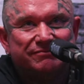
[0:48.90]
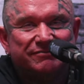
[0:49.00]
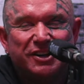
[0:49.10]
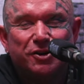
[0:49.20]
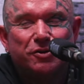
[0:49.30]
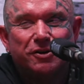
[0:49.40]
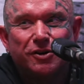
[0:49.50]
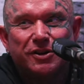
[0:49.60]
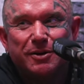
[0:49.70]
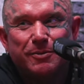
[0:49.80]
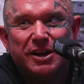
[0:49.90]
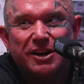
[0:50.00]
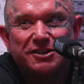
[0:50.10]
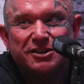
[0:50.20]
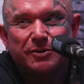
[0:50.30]
He couldn't have got any better.
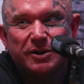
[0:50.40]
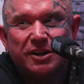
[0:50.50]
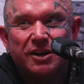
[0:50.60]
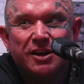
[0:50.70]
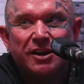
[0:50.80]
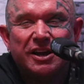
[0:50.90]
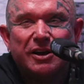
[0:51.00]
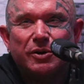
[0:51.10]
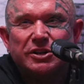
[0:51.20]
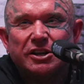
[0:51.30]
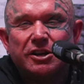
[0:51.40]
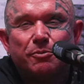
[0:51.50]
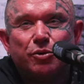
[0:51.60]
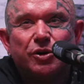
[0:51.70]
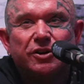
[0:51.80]
And when you're at that
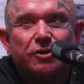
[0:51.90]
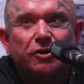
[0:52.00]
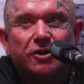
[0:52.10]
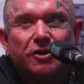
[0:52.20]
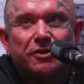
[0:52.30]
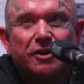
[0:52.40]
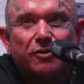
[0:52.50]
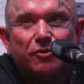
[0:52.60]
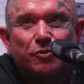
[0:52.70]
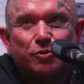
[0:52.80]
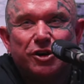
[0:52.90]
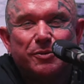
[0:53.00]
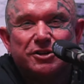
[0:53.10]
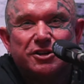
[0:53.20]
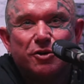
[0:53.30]
point too, you got pretty
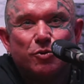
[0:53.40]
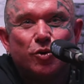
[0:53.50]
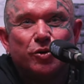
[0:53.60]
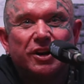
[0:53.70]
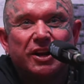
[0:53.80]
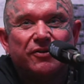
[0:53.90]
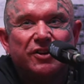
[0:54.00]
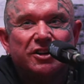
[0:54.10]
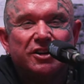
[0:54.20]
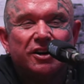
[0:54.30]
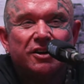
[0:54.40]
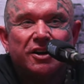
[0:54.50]
much no water left in you.